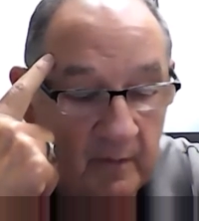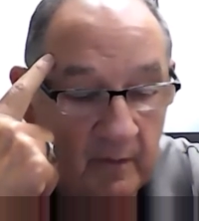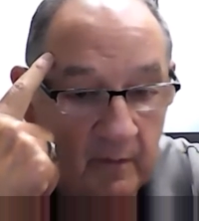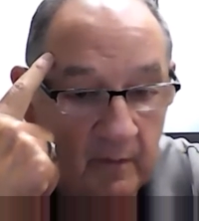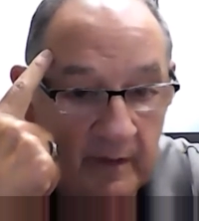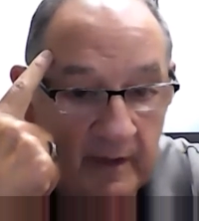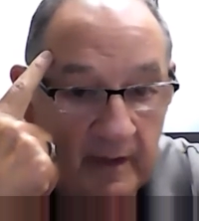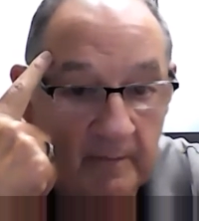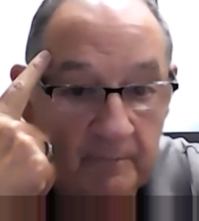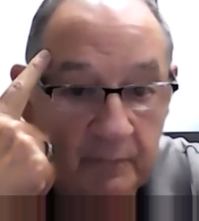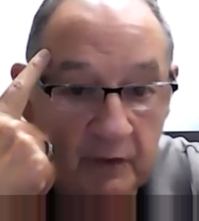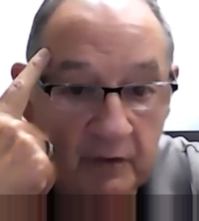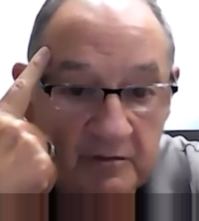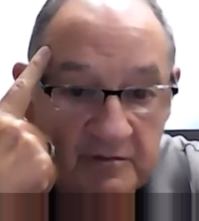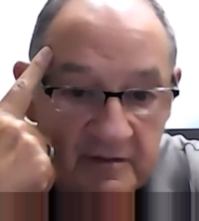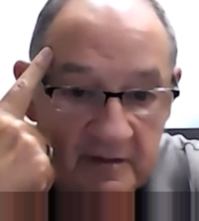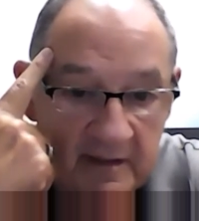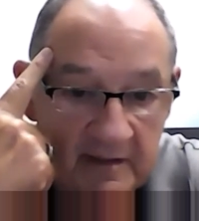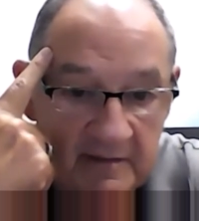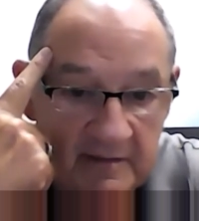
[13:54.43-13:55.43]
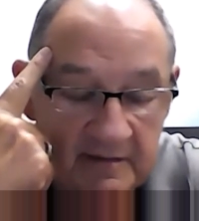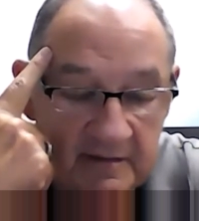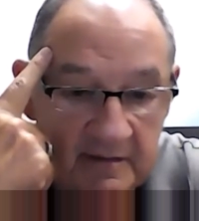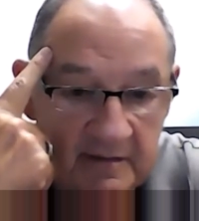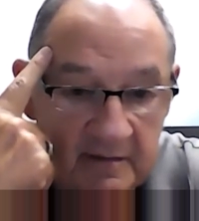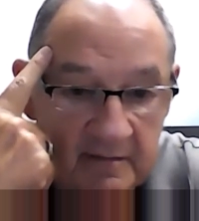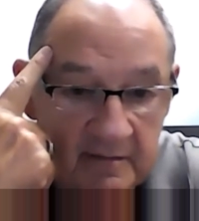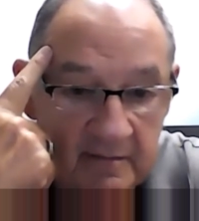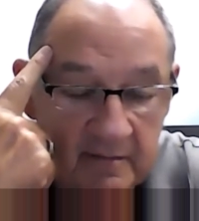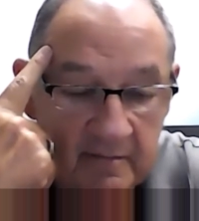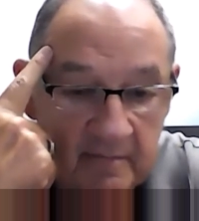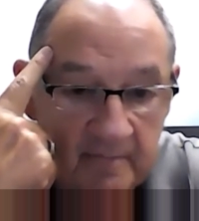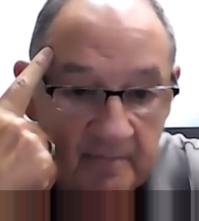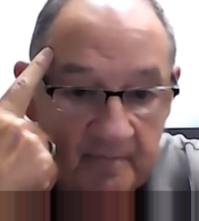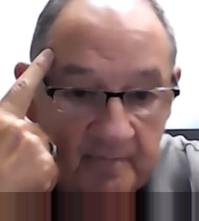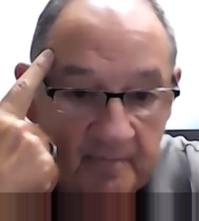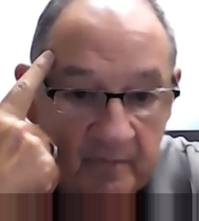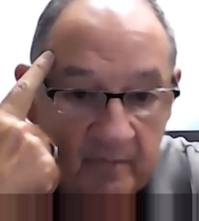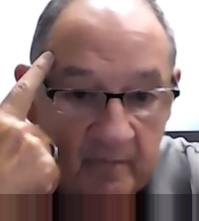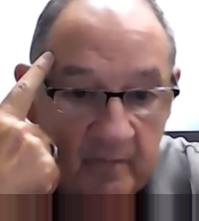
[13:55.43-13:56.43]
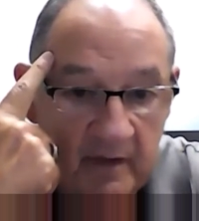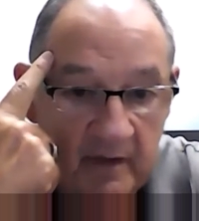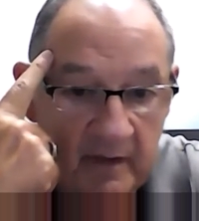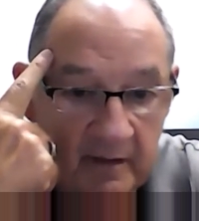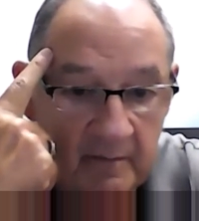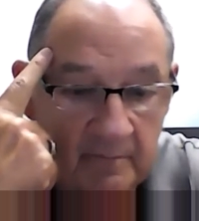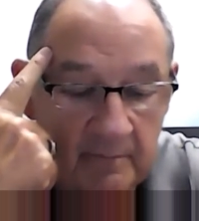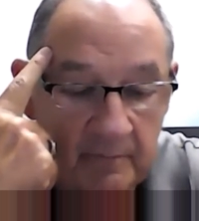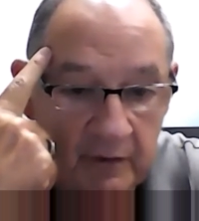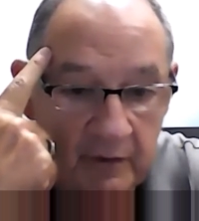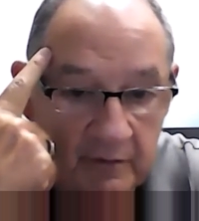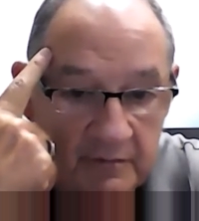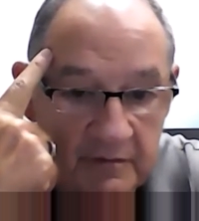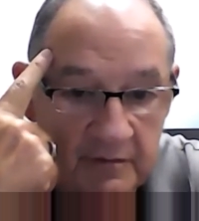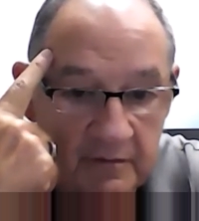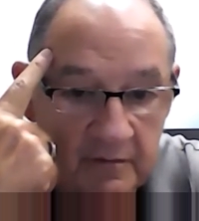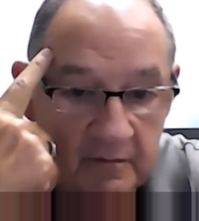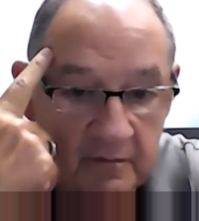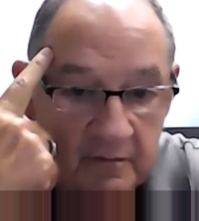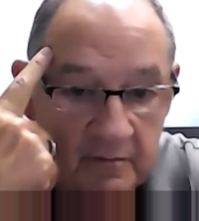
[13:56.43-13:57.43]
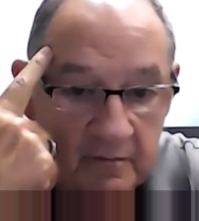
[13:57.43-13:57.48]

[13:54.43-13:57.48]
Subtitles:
without personalizing it, making it personal.